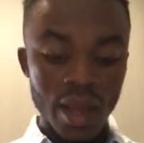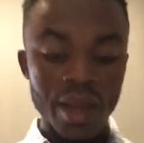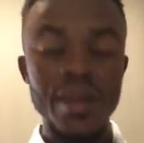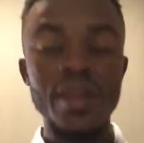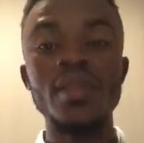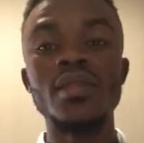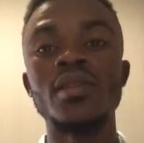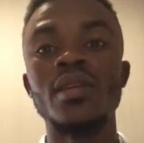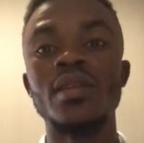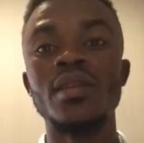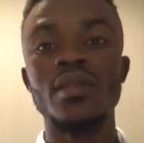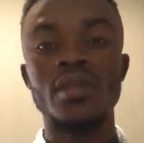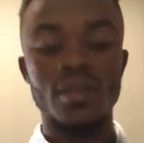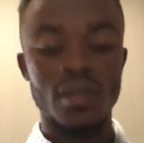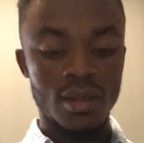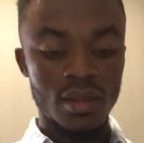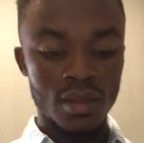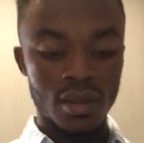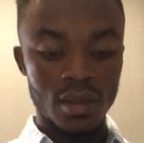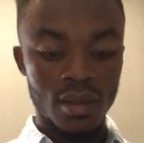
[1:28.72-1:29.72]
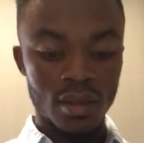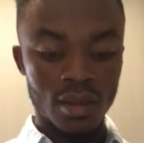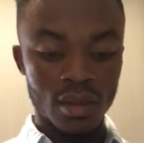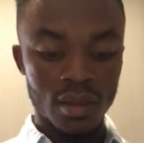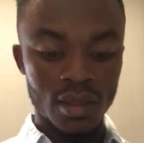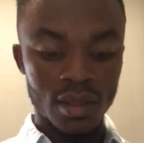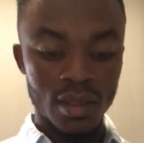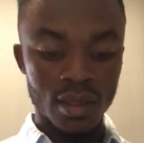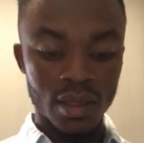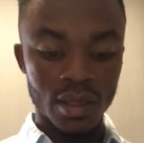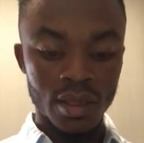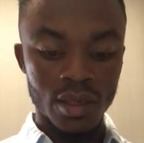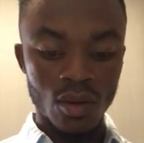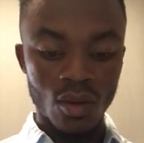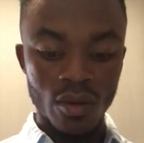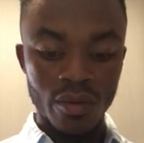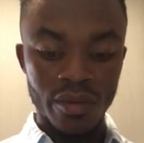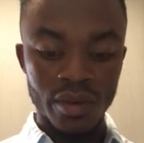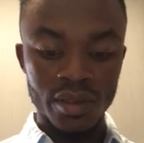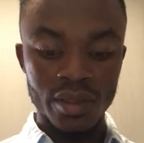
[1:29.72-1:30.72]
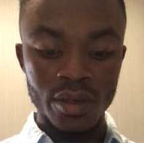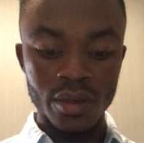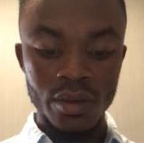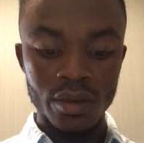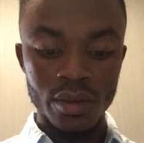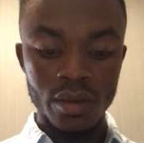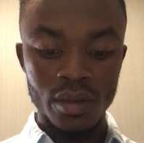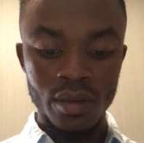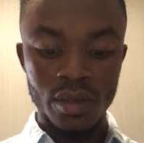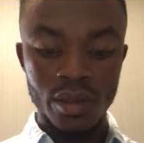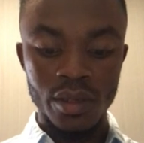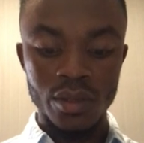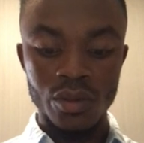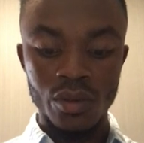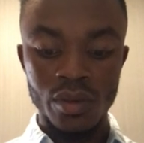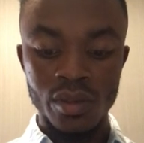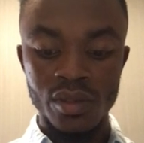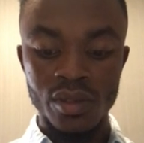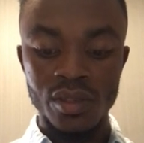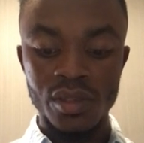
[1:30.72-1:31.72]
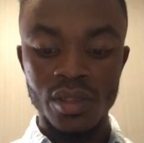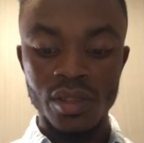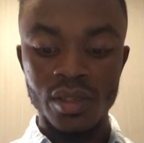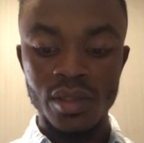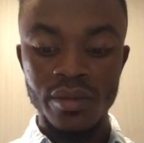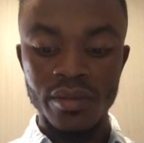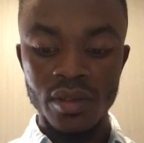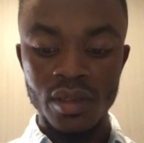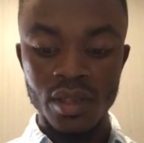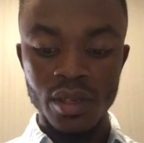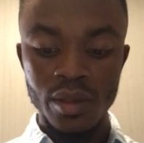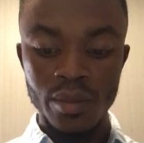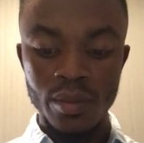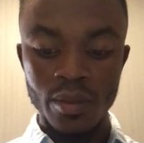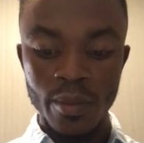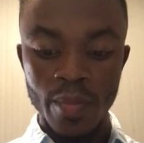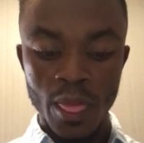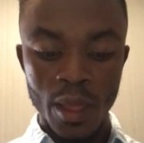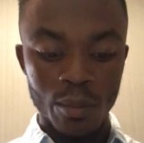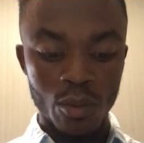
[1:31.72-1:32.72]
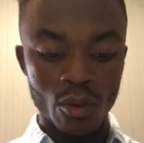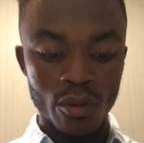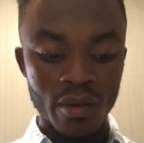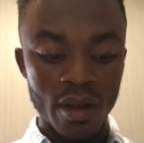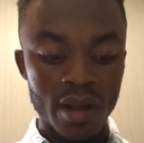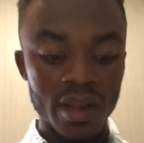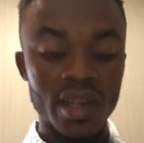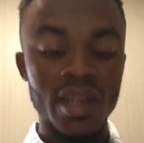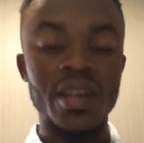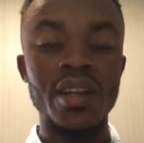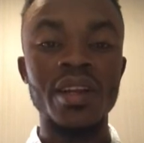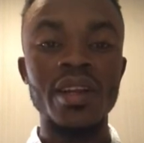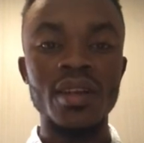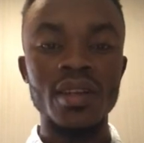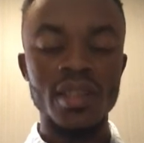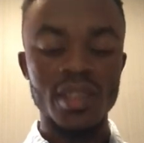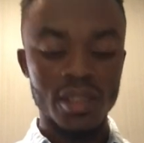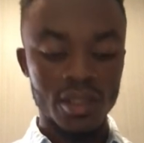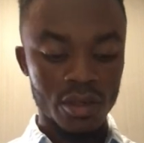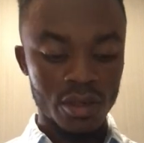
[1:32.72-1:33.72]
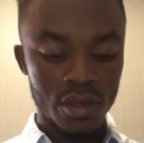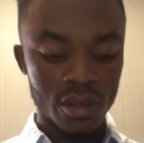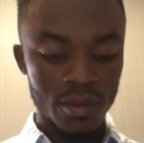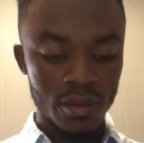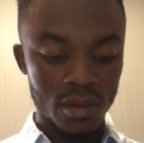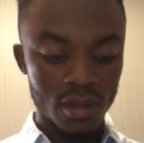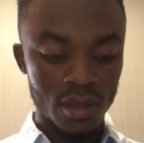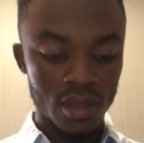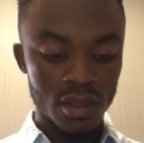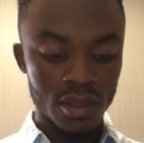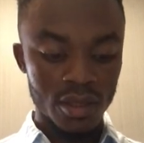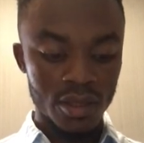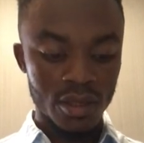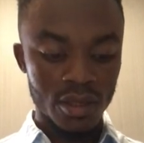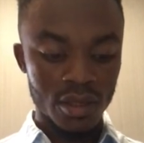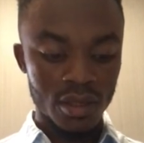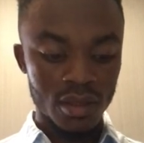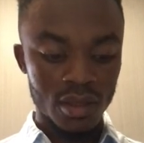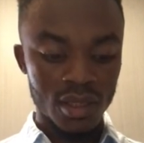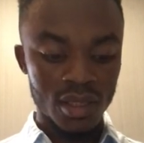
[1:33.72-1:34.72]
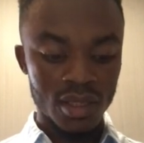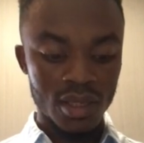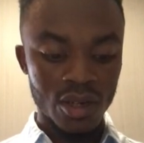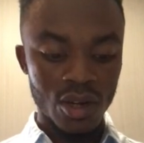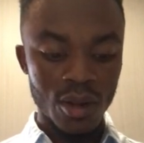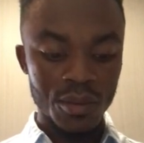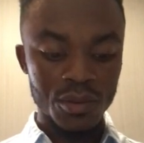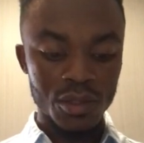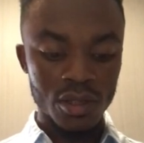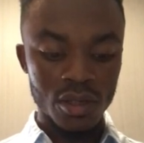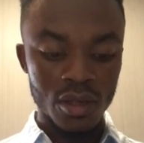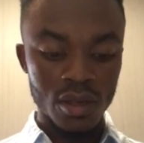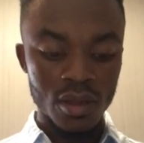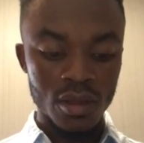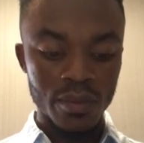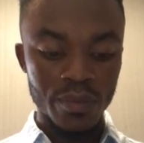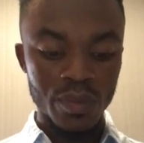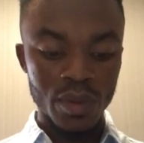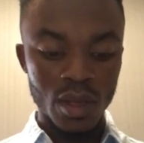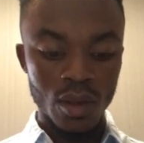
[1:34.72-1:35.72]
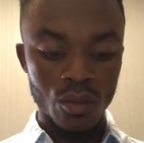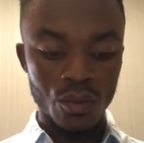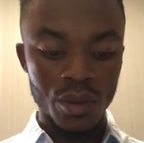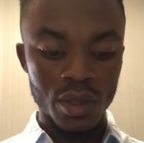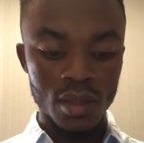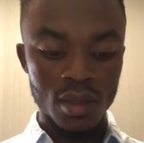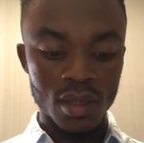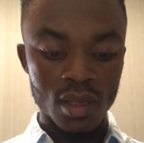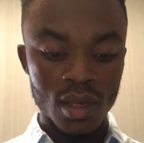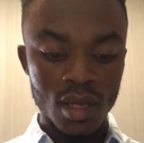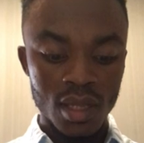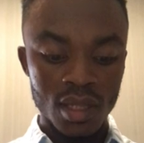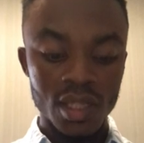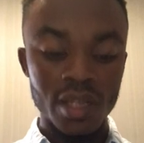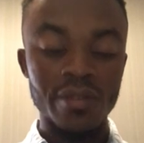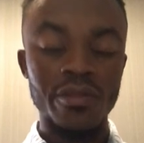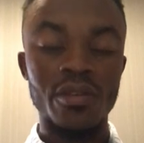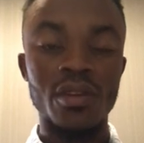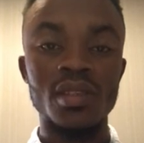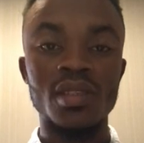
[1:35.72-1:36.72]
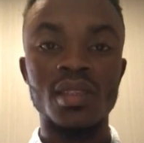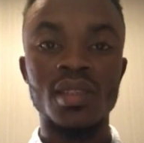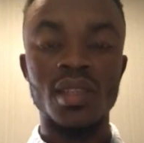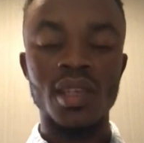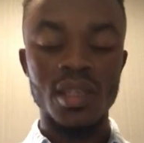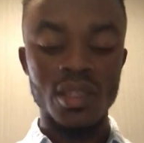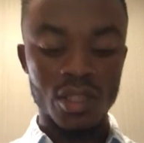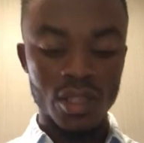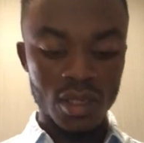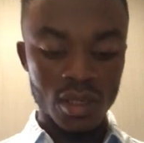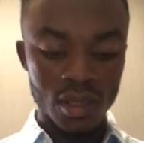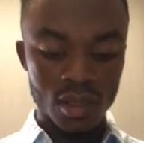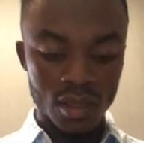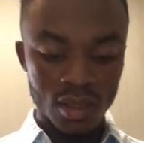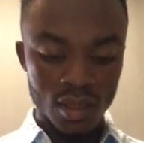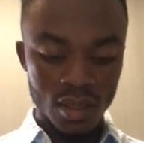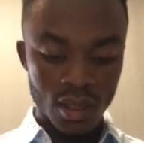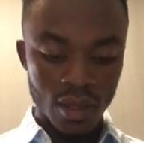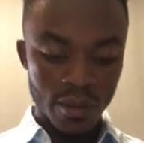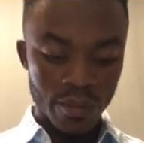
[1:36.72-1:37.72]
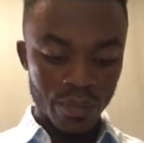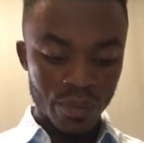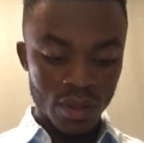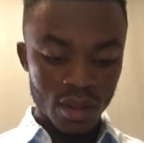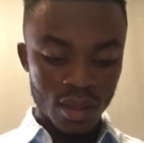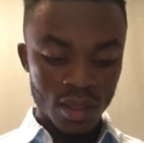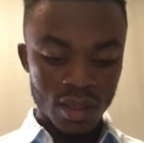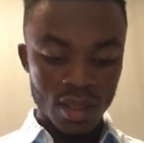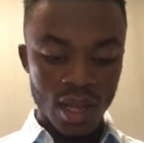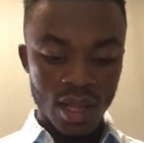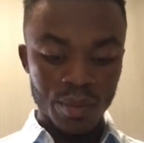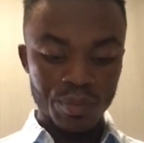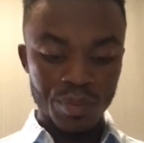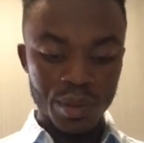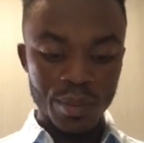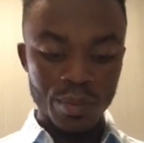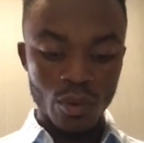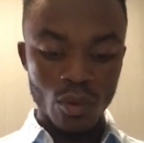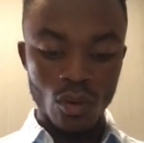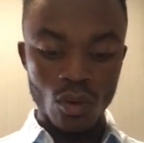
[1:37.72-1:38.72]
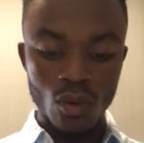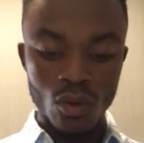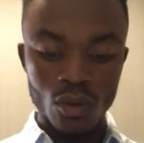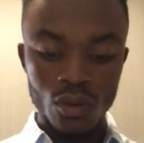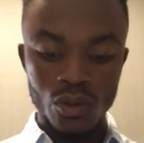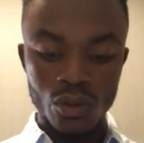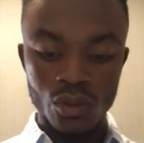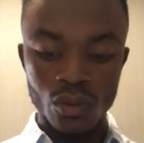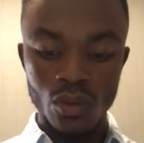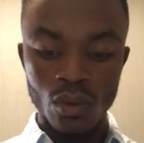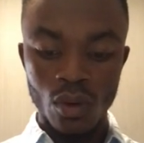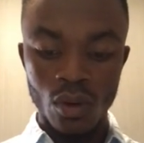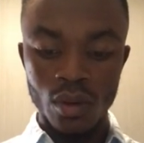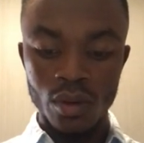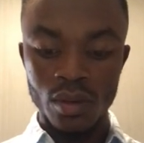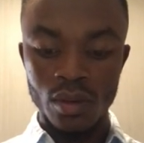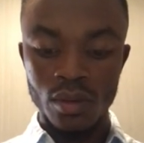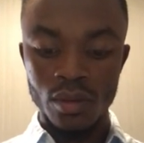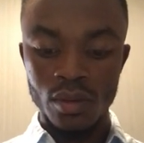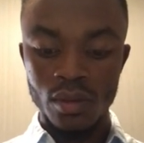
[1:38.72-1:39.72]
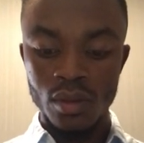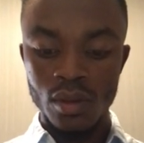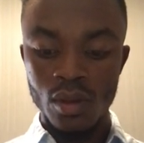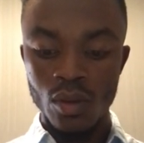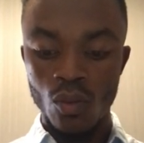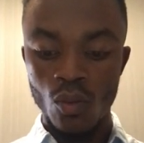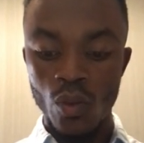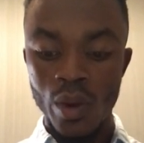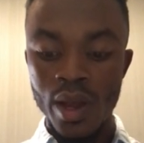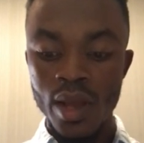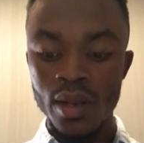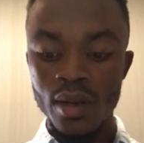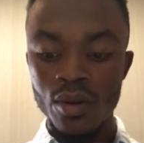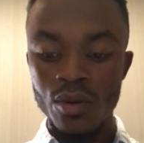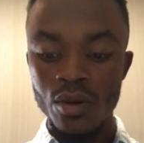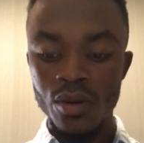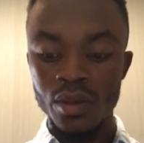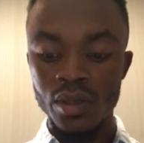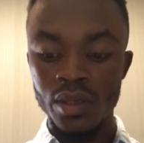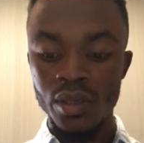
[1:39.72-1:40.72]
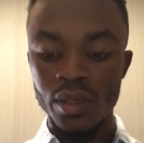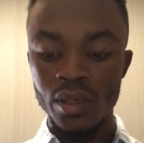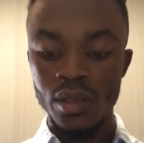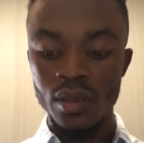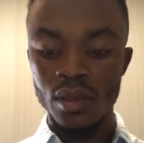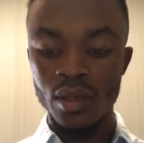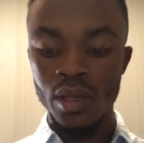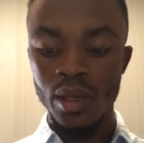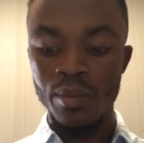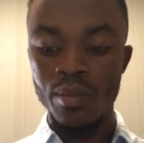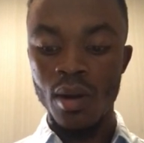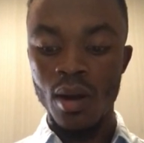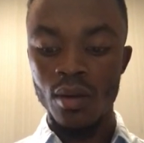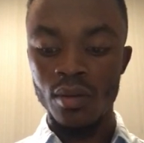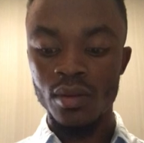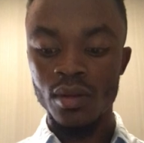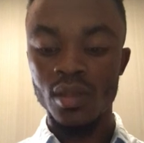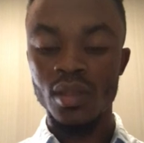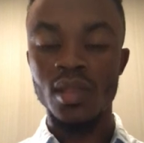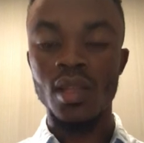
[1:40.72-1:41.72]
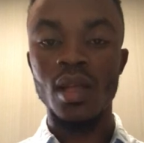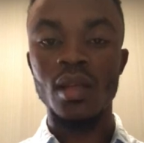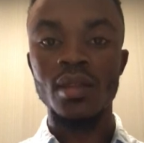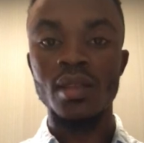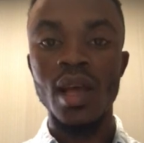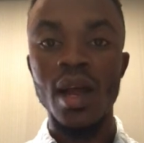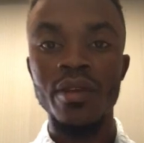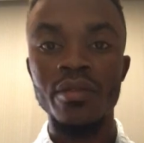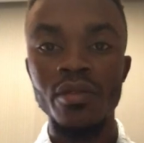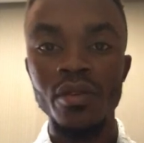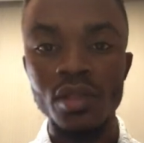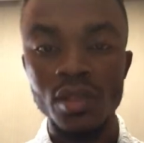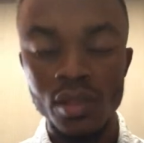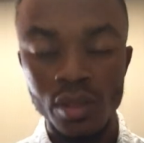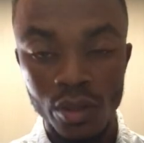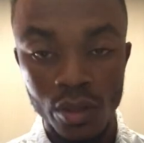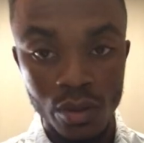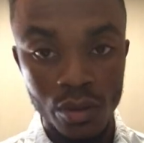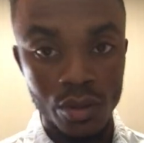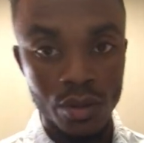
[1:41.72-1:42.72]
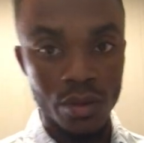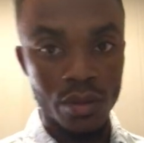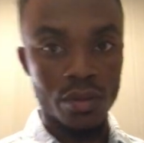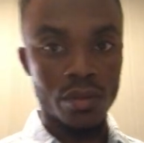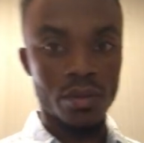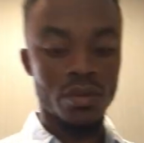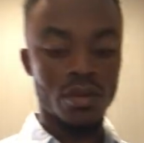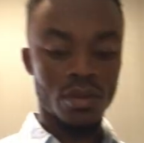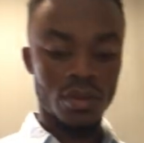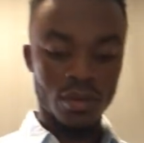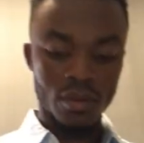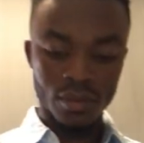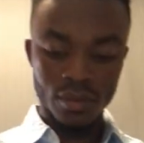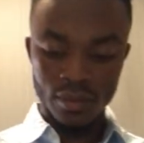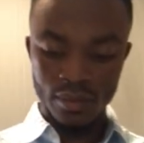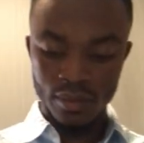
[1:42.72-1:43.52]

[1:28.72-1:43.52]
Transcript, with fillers: and understanding of intercultural sensitivity provide clear descri description with different stages that people go through on when learning about diverse cultures.